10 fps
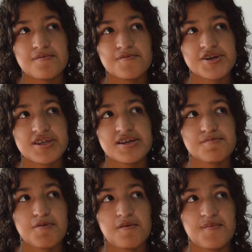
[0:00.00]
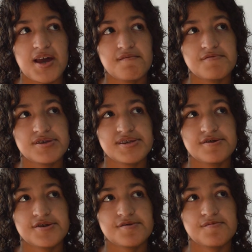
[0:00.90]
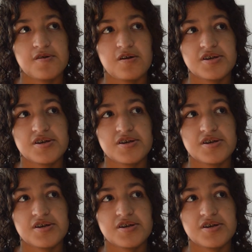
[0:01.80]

which I think is a problem I have with the series overall.